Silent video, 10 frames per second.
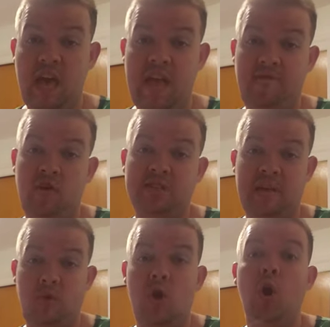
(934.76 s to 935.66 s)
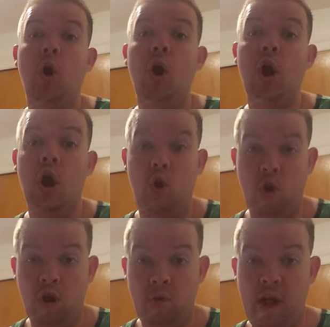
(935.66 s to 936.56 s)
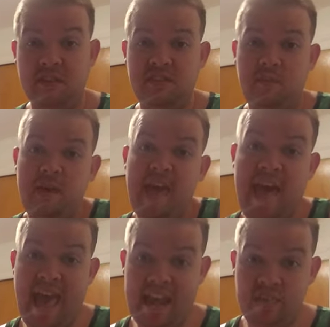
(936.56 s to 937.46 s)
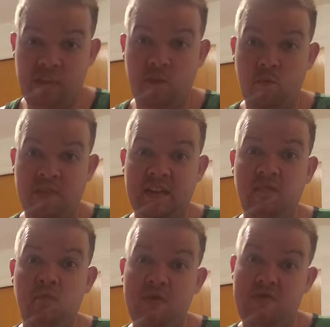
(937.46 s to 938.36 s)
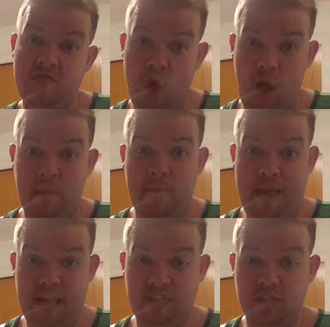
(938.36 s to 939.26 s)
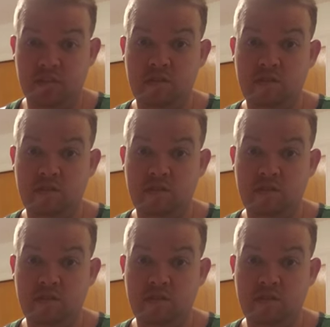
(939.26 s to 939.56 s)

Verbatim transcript: And for example, a Horcrux could be anything within with dark magic